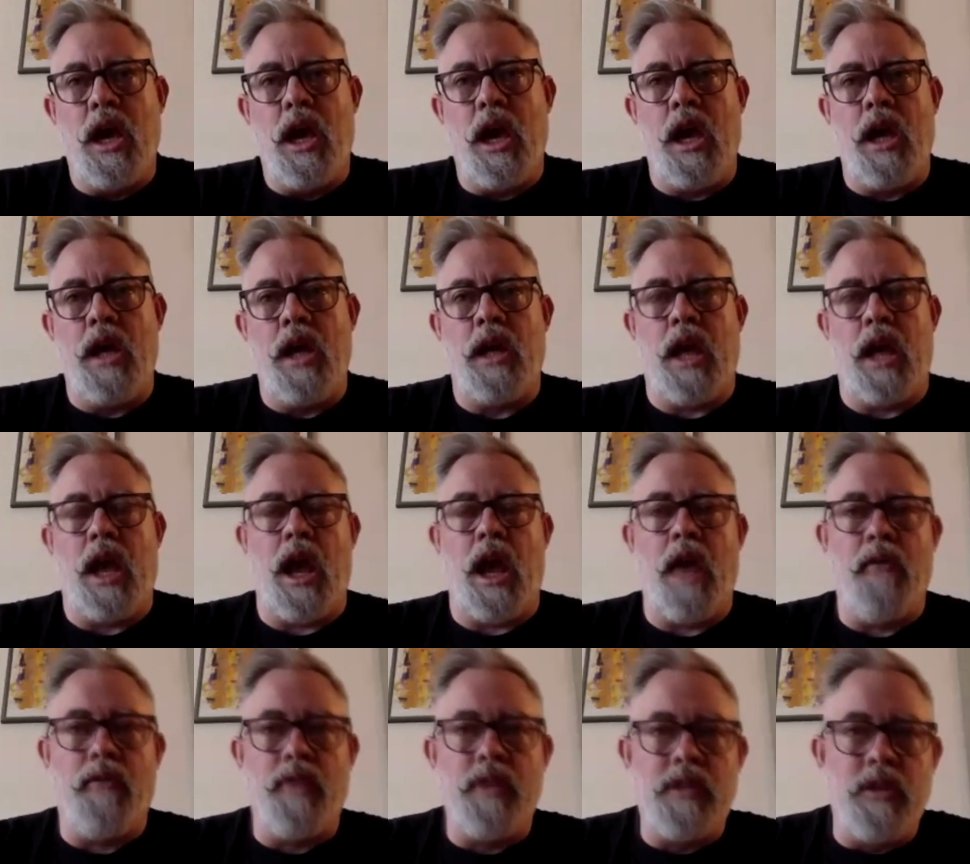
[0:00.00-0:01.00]
And
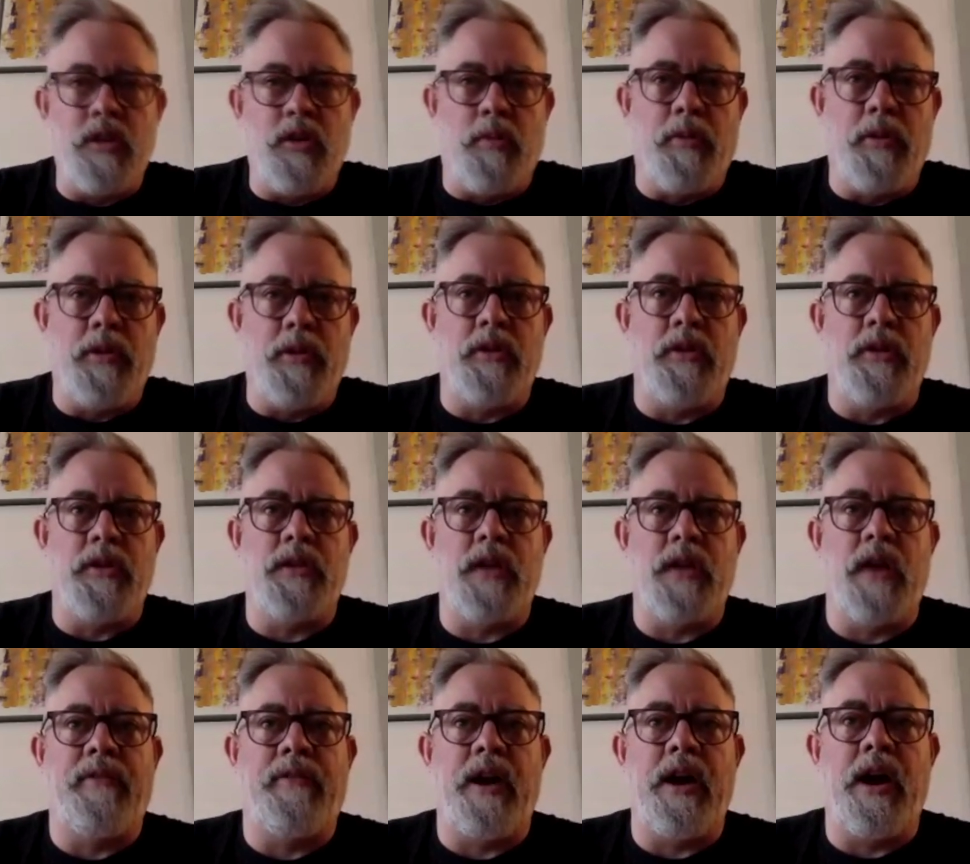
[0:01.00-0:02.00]
every single person on the
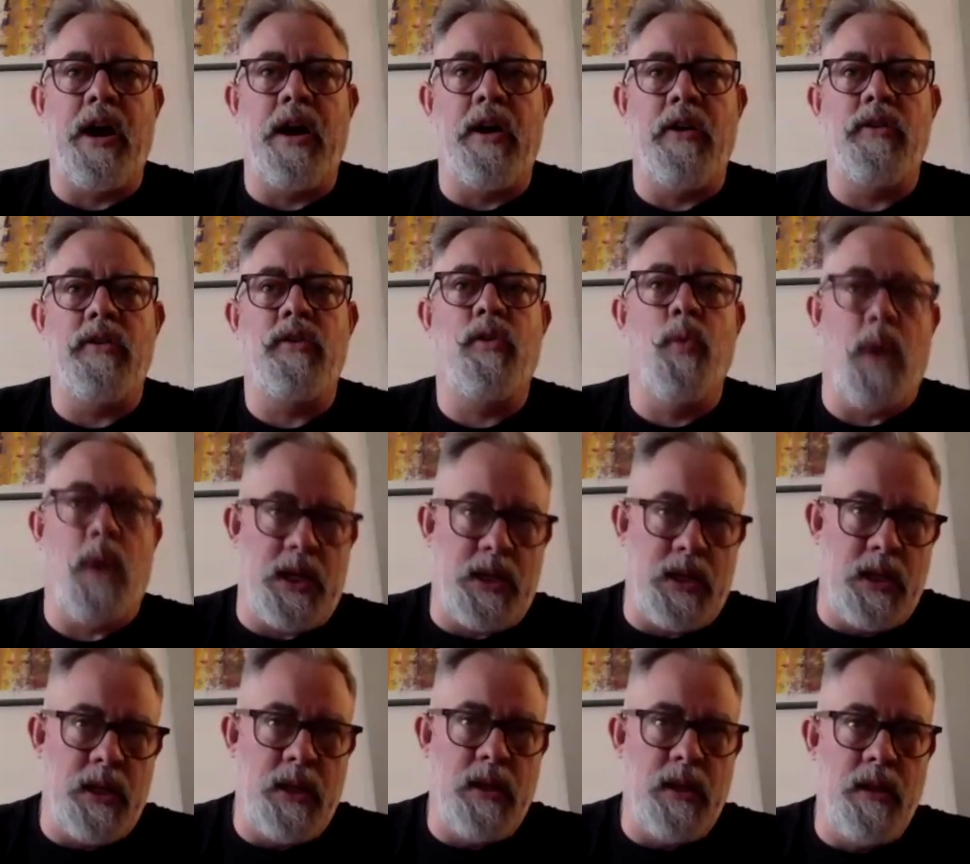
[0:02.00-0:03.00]
staff I hired quit
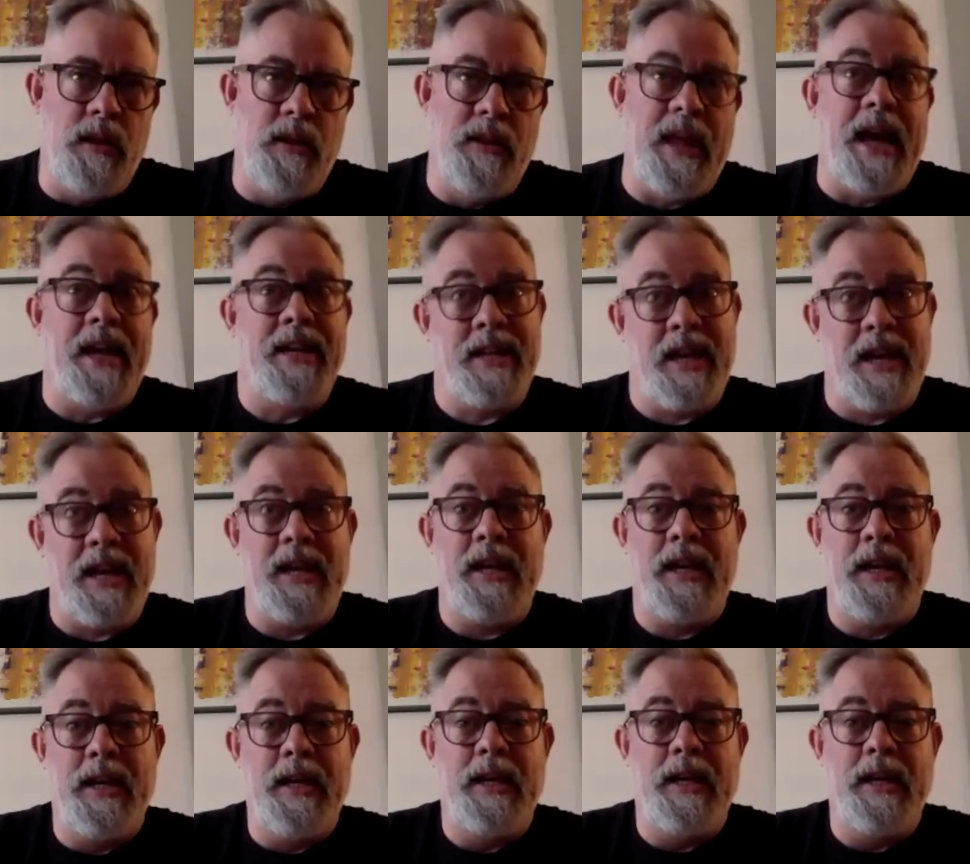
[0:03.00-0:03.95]
that day.